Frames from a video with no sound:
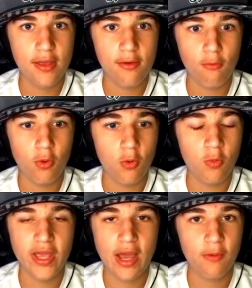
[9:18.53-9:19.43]

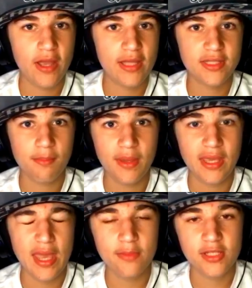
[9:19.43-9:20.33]
we got some big
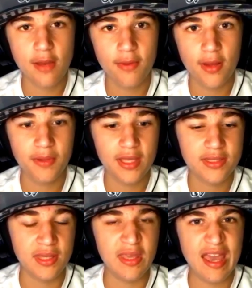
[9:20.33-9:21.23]
games coming up
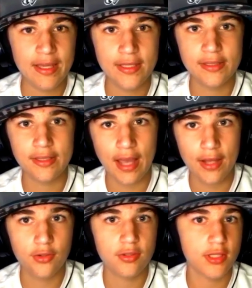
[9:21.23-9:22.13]
against the Yankees, the
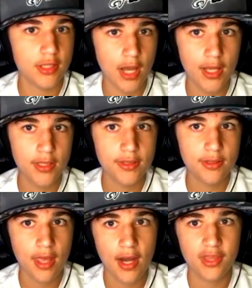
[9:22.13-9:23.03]
Dodgers, the
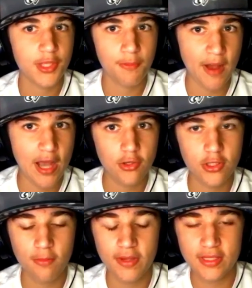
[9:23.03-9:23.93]
Giants, and I think the
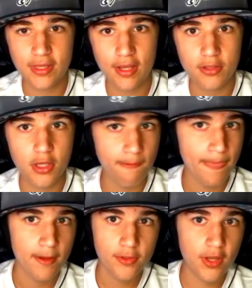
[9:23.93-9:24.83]
Padres are mixed in there too.
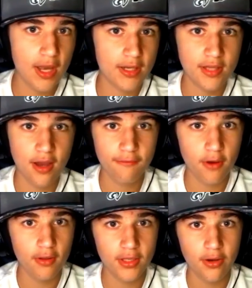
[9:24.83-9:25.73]
So you got a tough
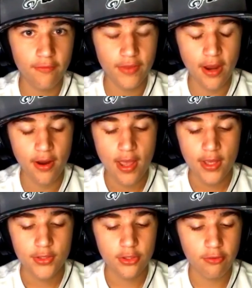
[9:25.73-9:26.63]
gauntlet over there.
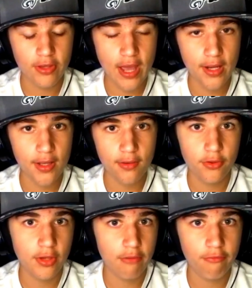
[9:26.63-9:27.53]
So you
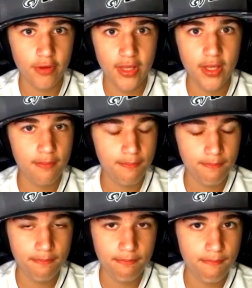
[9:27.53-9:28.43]
gotta really
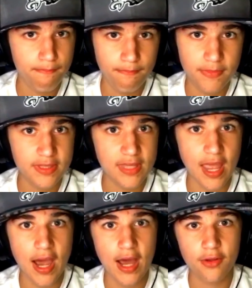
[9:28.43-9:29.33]
stay
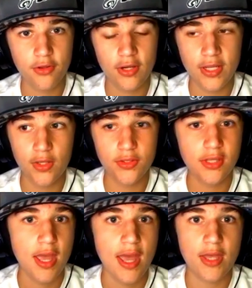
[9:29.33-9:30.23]
hot on your heels
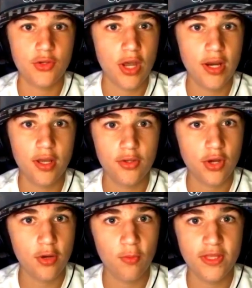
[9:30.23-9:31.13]
and try
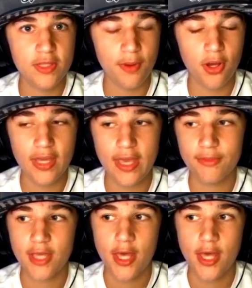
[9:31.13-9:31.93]
to win these ball games.